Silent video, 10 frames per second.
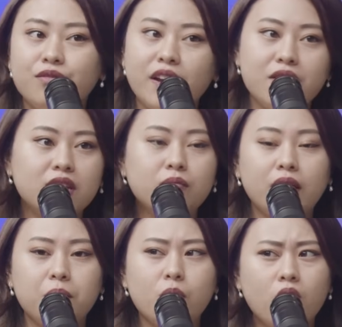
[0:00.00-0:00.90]
Very.
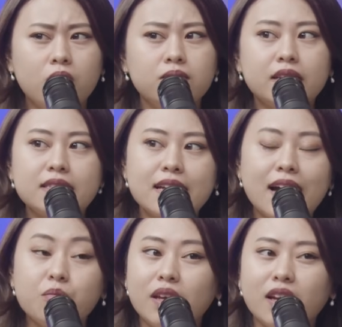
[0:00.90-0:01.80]
My mom, my
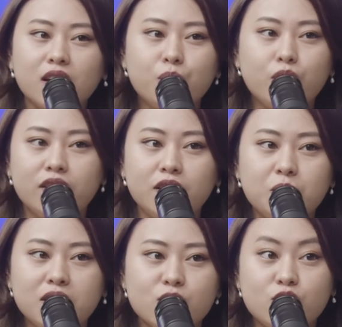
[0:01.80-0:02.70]
dad, my younger brother, and
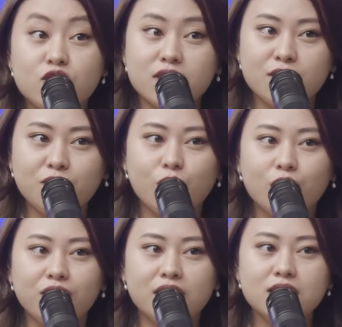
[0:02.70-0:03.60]
me. So it's just the 4
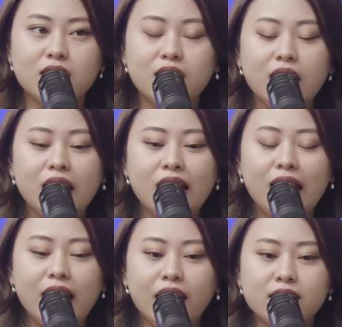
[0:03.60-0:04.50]
of us.
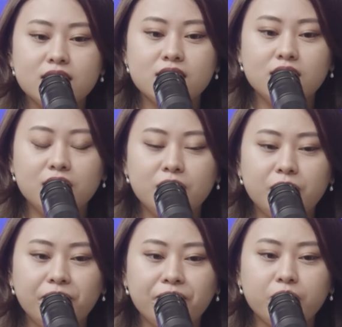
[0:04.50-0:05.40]

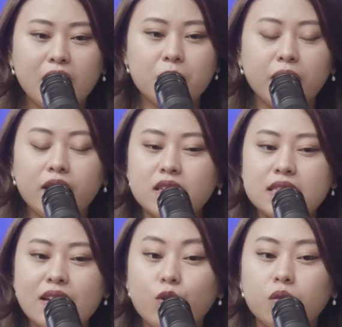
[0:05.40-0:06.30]
And my
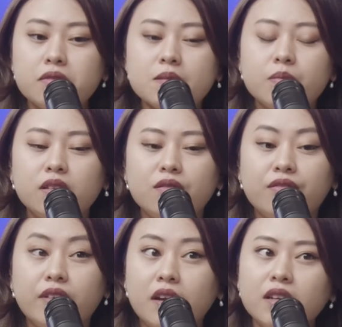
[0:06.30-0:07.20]
parents have always been
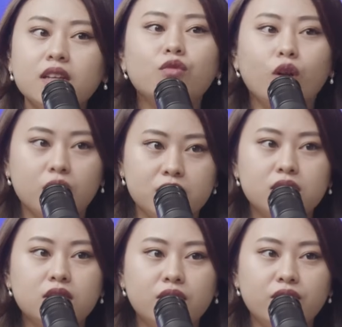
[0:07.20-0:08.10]
very involved,
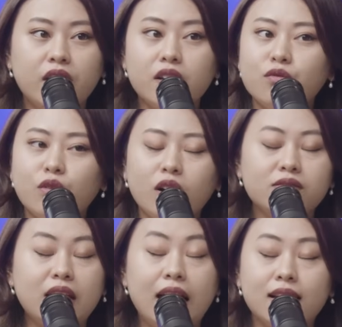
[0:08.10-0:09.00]

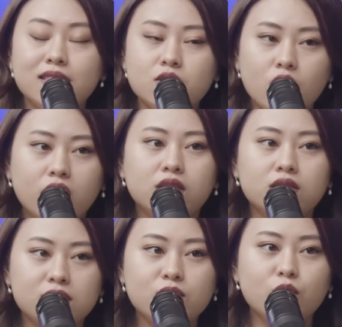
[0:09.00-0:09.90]

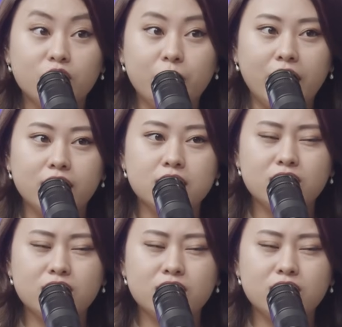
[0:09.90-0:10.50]
hands-on sort of parents